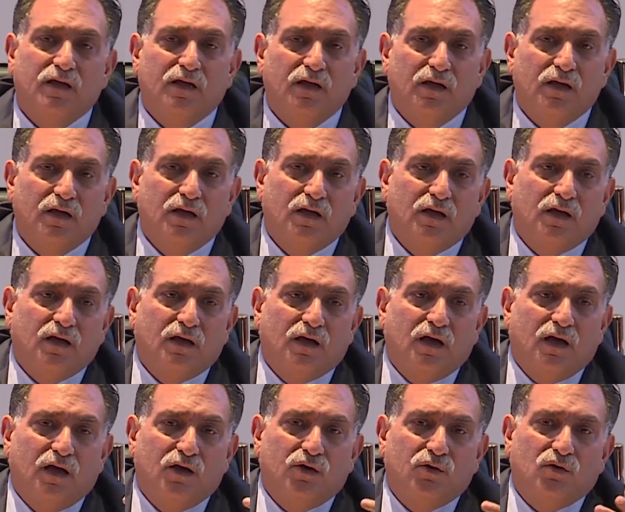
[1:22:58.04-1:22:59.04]
took some
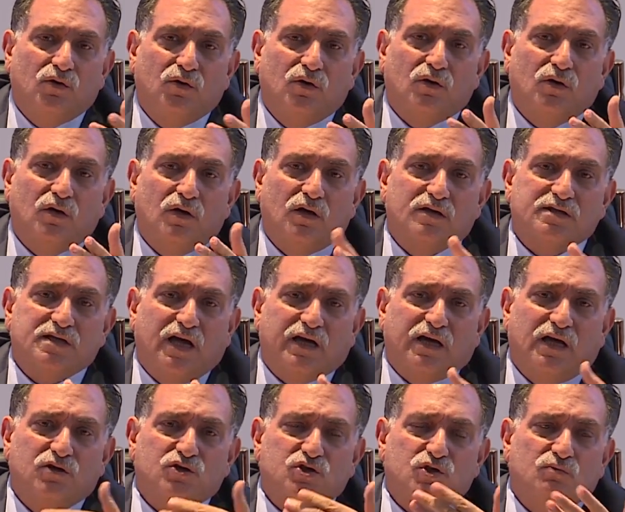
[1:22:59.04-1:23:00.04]
excerpts
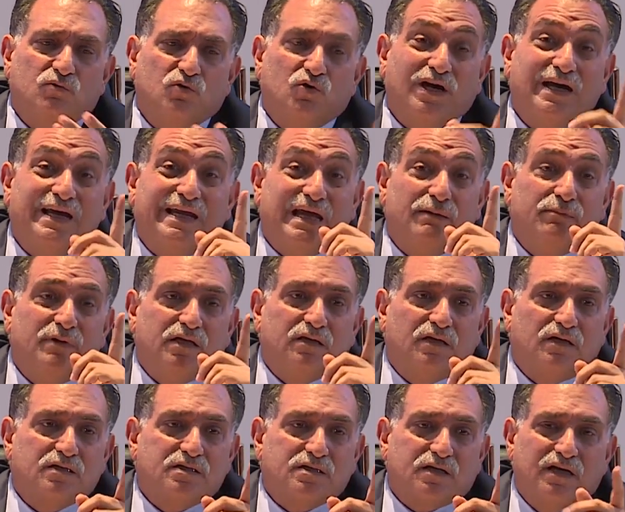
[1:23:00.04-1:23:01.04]
from this
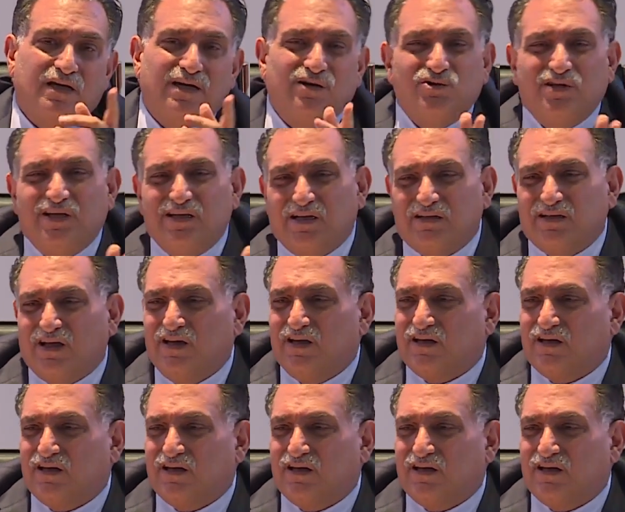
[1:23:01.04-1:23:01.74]
lecture. He